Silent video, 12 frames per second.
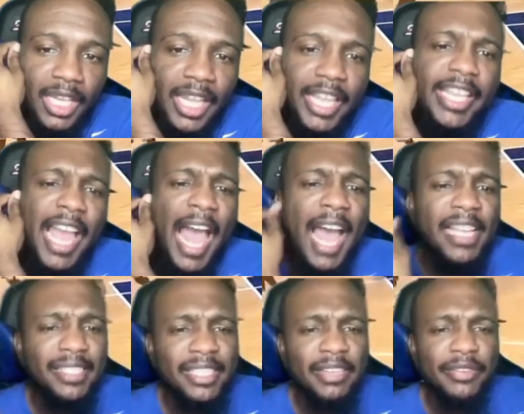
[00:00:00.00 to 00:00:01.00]
In your eye,
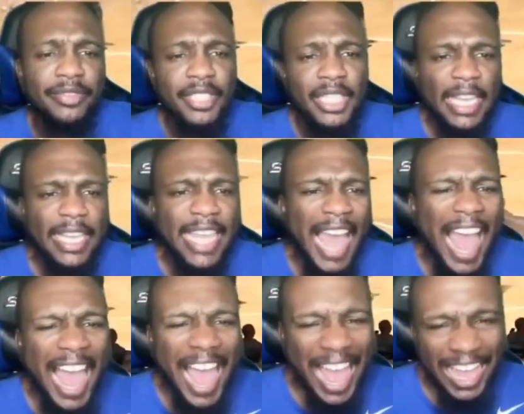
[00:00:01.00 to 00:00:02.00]
Steph. In your
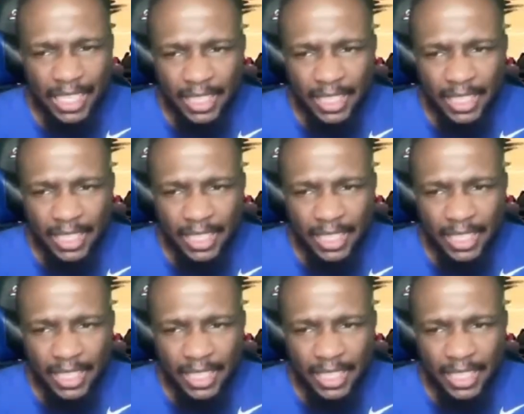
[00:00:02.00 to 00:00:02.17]
eye.